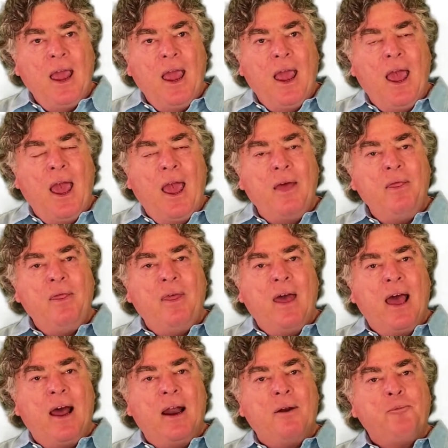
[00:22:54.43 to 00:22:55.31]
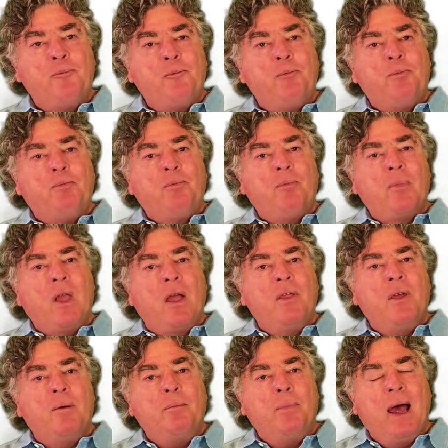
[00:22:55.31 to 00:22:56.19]
and that
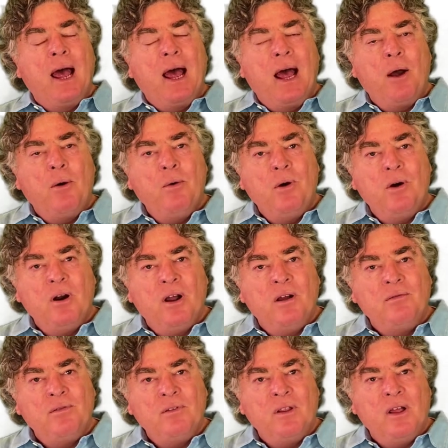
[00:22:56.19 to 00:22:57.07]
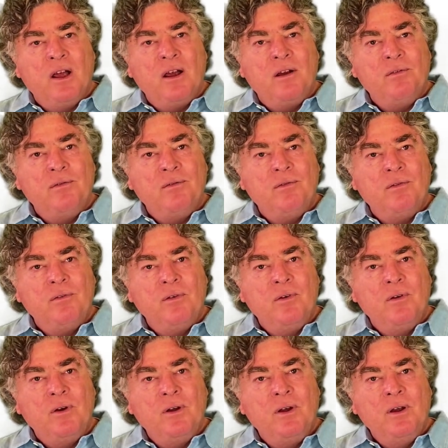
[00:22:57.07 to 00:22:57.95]
the power of love
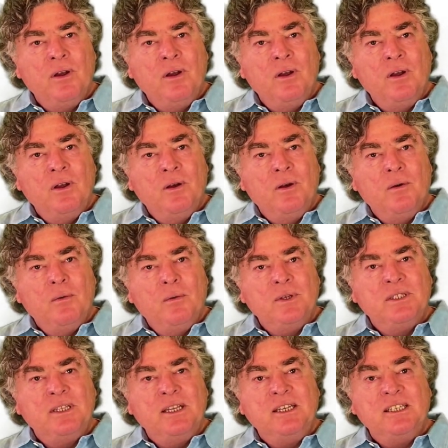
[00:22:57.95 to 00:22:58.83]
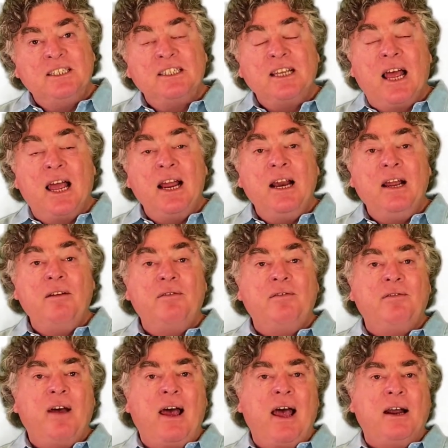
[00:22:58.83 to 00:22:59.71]
was the deciding
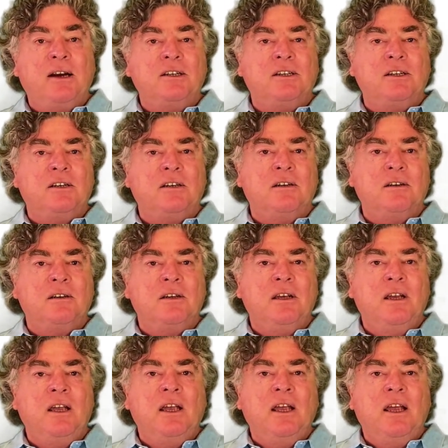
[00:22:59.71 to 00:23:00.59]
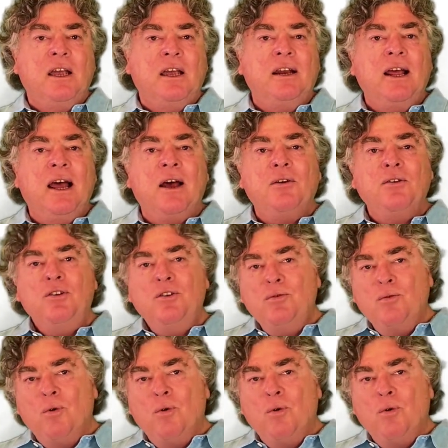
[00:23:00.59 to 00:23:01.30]
factor in how you